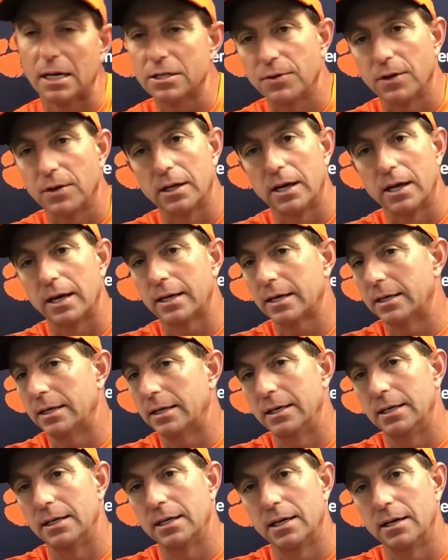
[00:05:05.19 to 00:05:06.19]
And I just felt
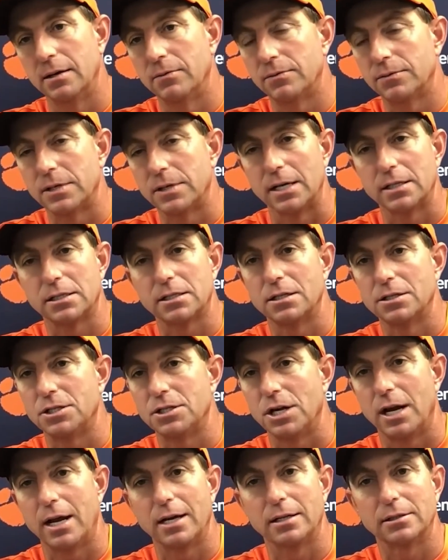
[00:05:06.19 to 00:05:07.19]
like I needed to give
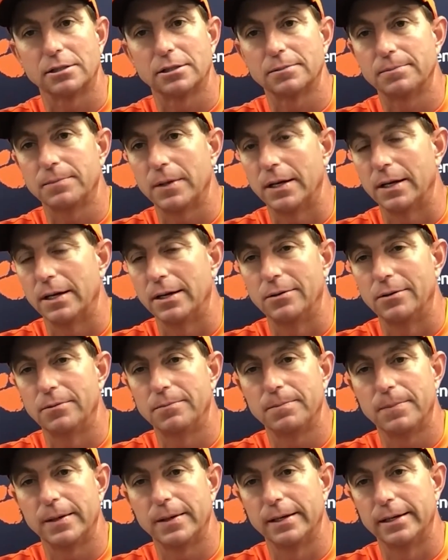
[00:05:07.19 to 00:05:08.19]
Tyson a chance, you
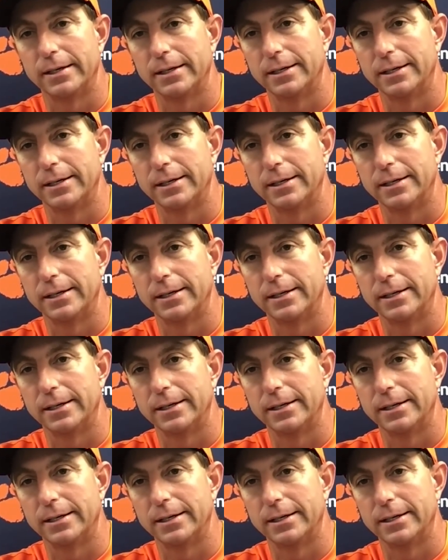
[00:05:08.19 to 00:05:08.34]
know.